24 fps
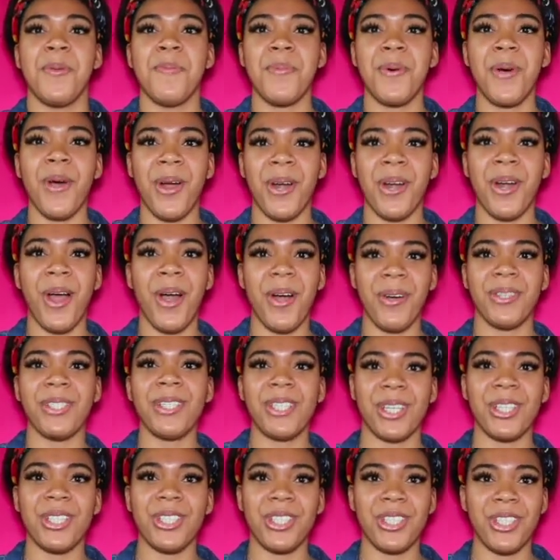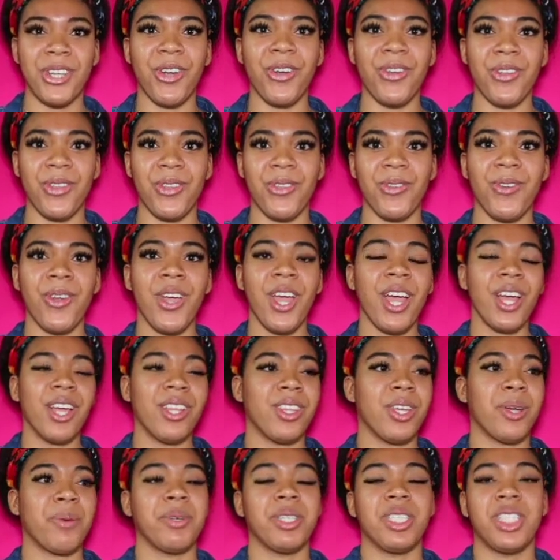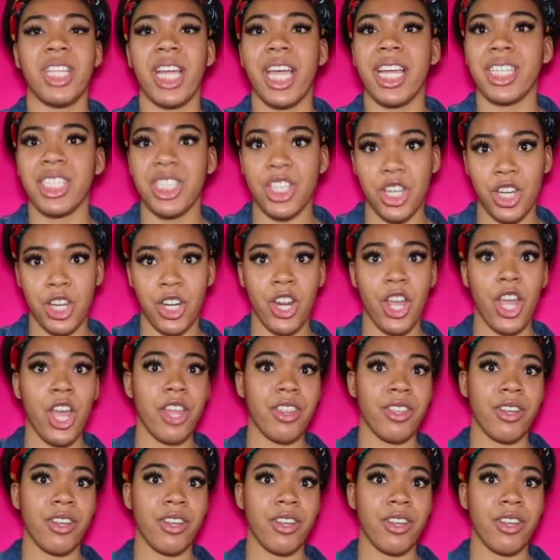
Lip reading: People aren't always gonna show you their rejection.